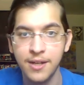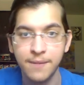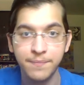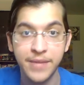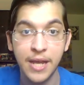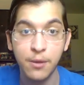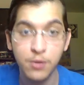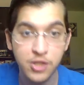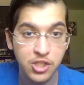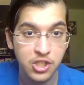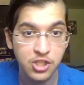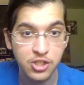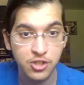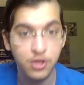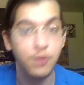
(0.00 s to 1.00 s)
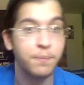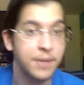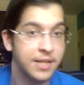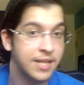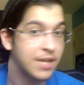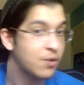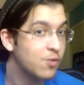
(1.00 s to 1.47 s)
That was stupid.
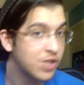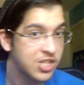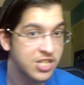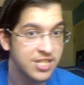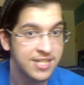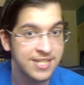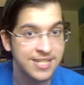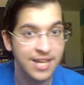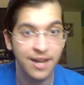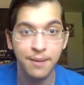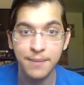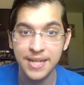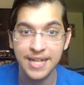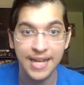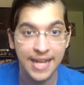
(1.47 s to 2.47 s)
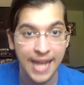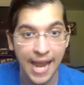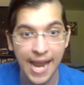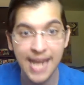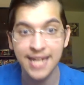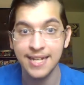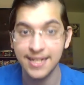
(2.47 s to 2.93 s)
It was dumb, and I
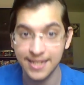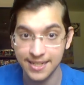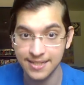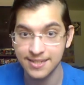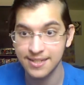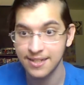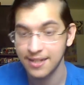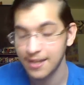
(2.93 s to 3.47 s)
hated it.